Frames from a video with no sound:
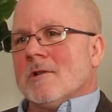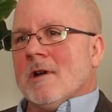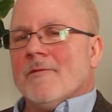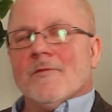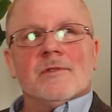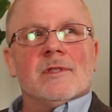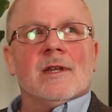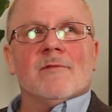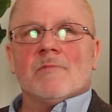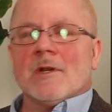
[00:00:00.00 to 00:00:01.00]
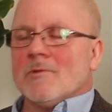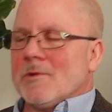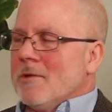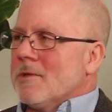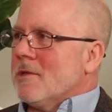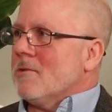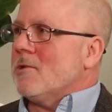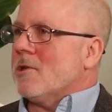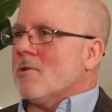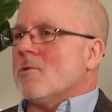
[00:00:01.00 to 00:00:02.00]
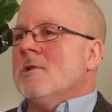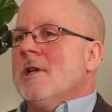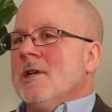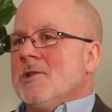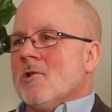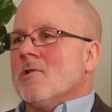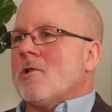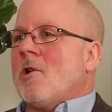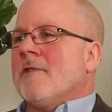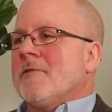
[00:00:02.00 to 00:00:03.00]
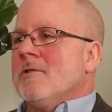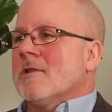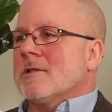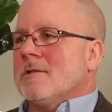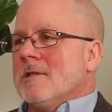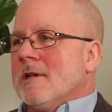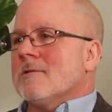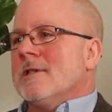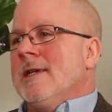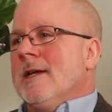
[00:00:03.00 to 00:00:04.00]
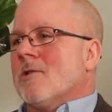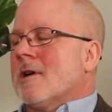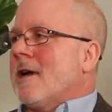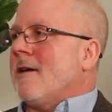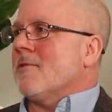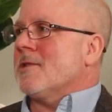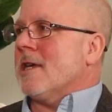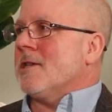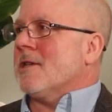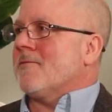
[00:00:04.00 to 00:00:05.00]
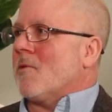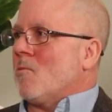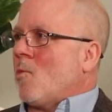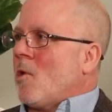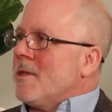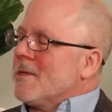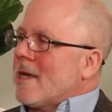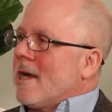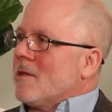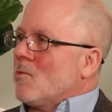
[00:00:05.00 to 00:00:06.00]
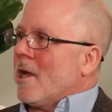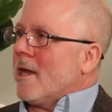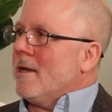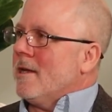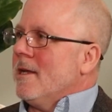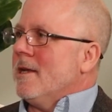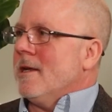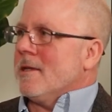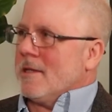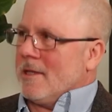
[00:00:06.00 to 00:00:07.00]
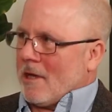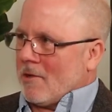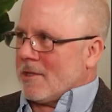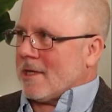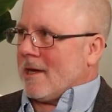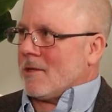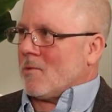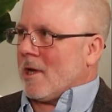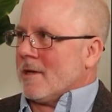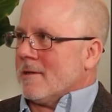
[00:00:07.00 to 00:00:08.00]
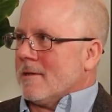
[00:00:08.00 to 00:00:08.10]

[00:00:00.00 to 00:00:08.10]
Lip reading: comfort that everybody was used to turn it off, and you can clearly hear a conversation from one side of the wing to the other side of the wing.